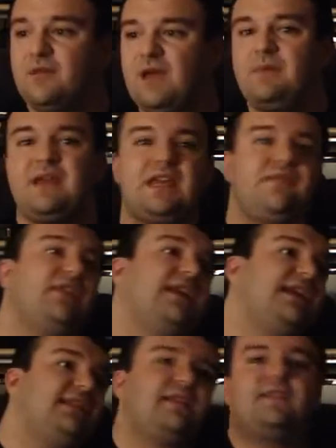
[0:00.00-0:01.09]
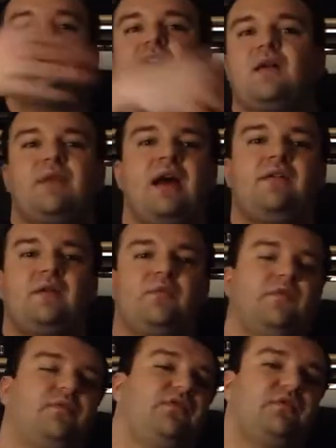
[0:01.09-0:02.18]
maybe even into the time now that I'm
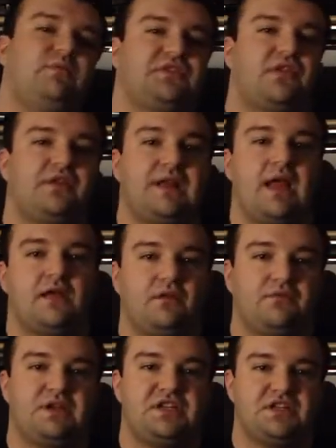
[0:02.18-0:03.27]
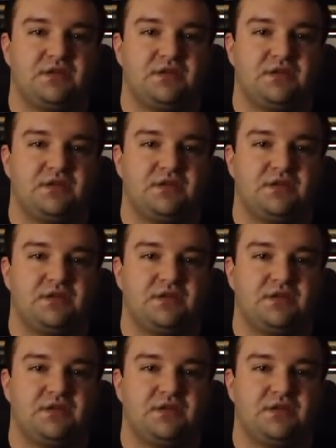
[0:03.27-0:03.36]
supposed to be starting Halo Reach